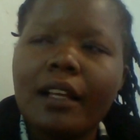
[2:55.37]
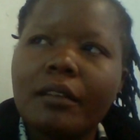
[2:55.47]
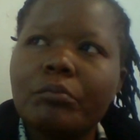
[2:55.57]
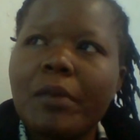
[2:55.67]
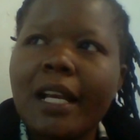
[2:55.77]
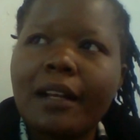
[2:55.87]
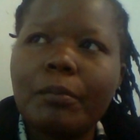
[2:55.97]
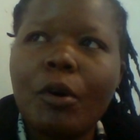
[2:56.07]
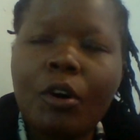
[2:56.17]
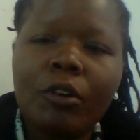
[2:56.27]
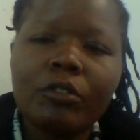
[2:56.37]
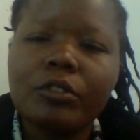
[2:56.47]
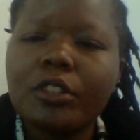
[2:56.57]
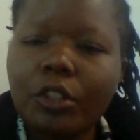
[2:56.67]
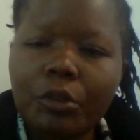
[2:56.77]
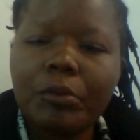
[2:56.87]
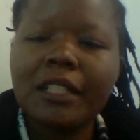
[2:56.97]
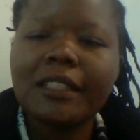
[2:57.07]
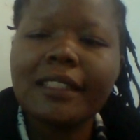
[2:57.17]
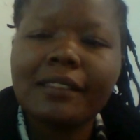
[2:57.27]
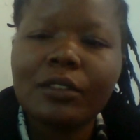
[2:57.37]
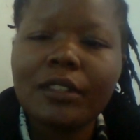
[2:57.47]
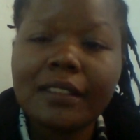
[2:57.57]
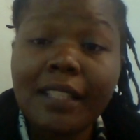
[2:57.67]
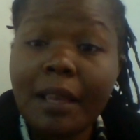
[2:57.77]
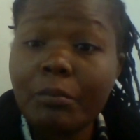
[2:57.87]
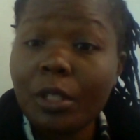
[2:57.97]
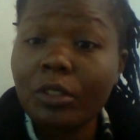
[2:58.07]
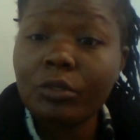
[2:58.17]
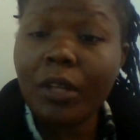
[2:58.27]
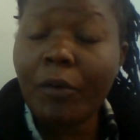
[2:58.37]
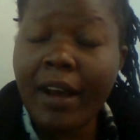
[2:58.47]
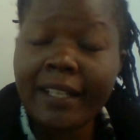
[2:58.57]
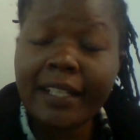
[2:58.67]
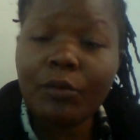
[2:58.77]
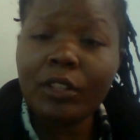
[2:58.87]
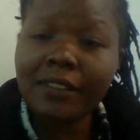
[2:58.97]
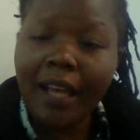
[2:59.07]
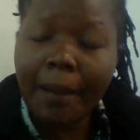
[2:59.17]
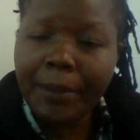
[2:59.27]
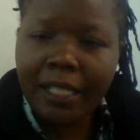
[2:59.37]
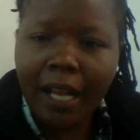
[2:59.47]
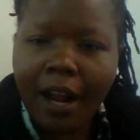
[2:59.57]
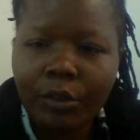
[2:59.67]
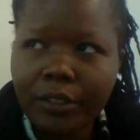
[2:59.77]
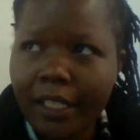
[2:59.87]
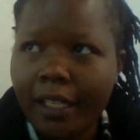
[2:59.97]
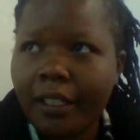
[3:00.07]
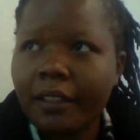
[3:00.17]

make more documentaries on the same, because we are wondering what's happening out there.